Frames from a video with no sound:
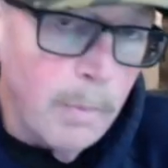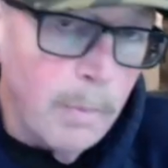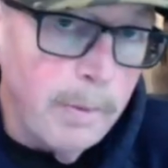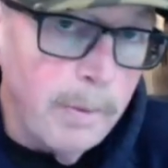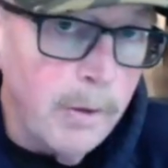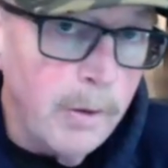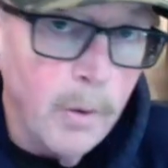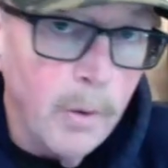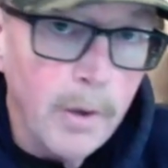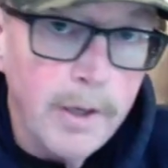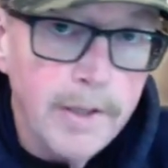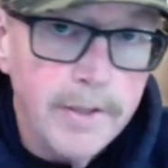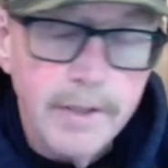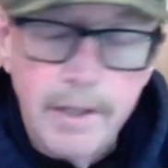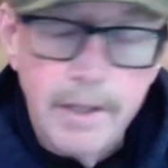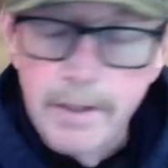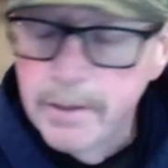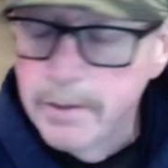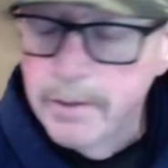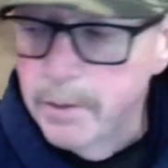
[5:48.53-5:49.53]
Peoria is
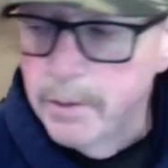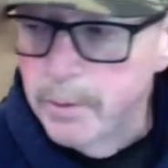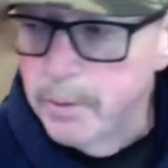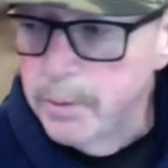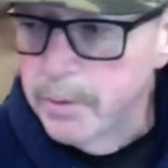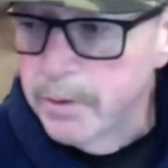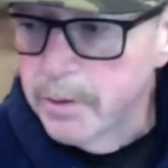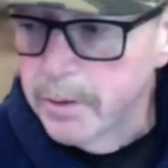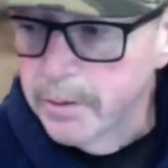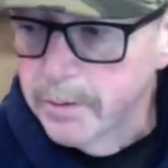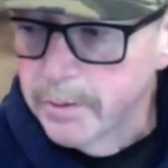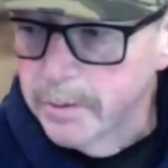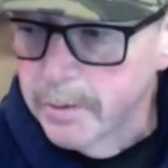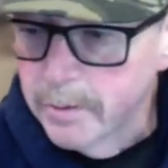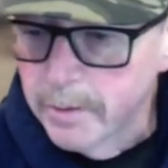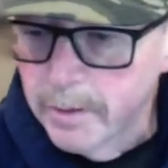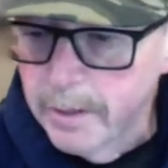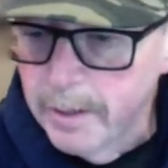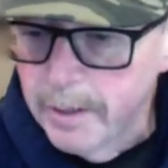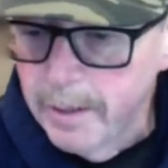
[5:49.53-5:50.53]
going to do? They're
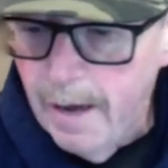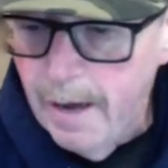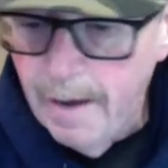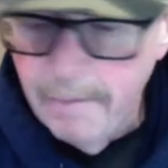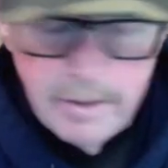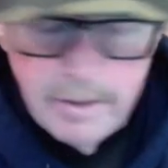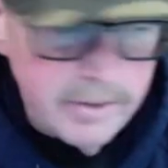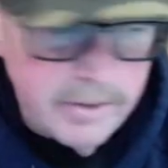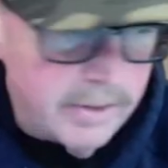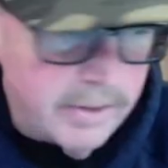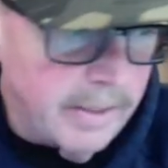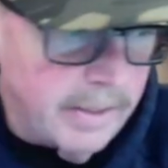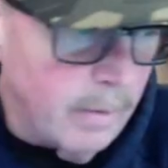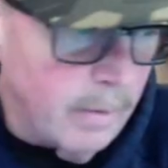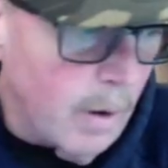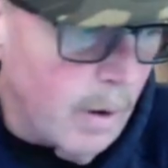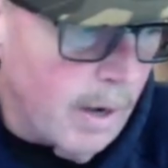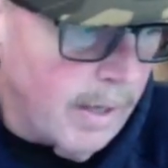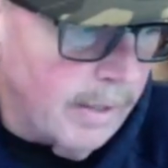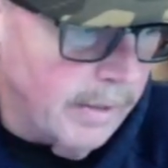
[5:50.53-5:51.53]
they're going to obviously they
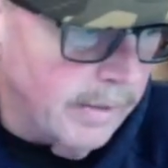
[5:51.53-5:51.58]
want to